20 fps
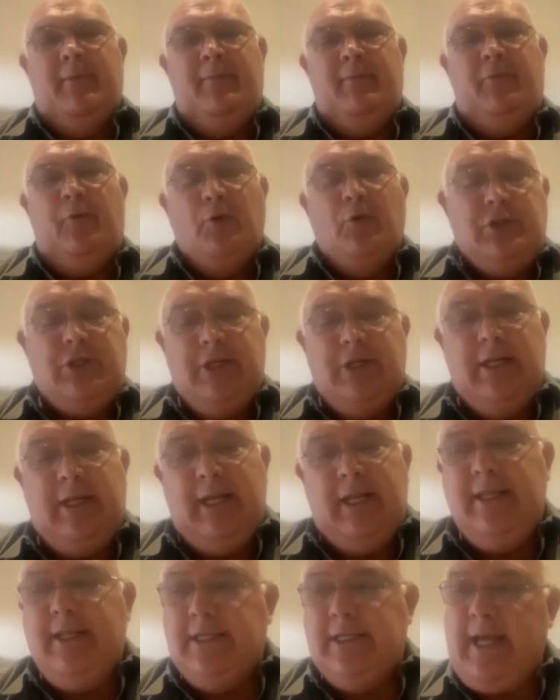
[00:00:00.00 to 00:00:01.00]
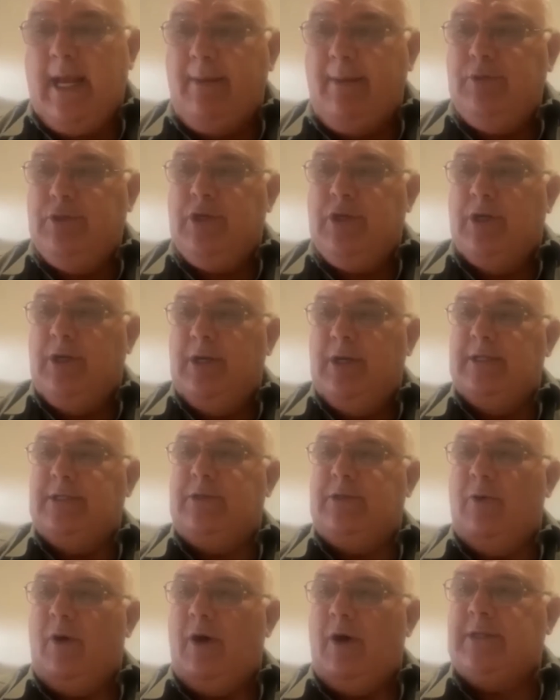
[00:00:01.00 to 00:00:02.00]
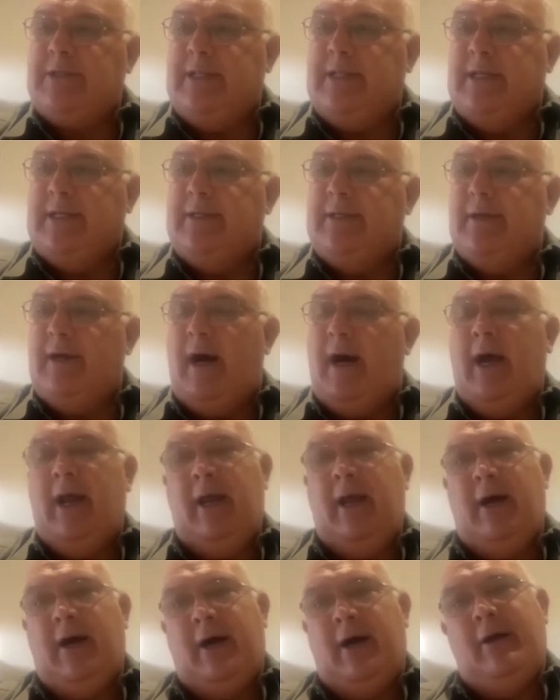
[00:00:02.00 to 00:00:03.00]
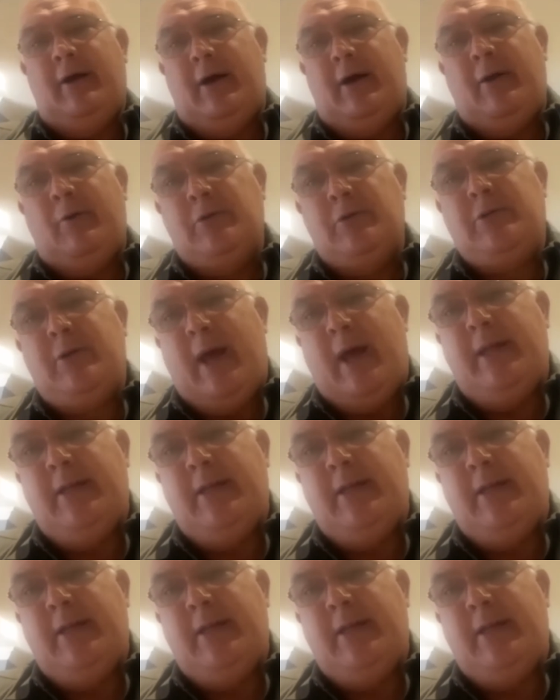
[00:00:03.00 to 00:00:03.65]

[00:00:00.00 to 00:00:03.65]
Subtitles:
Fortunately, the same journalist who asked it, I also had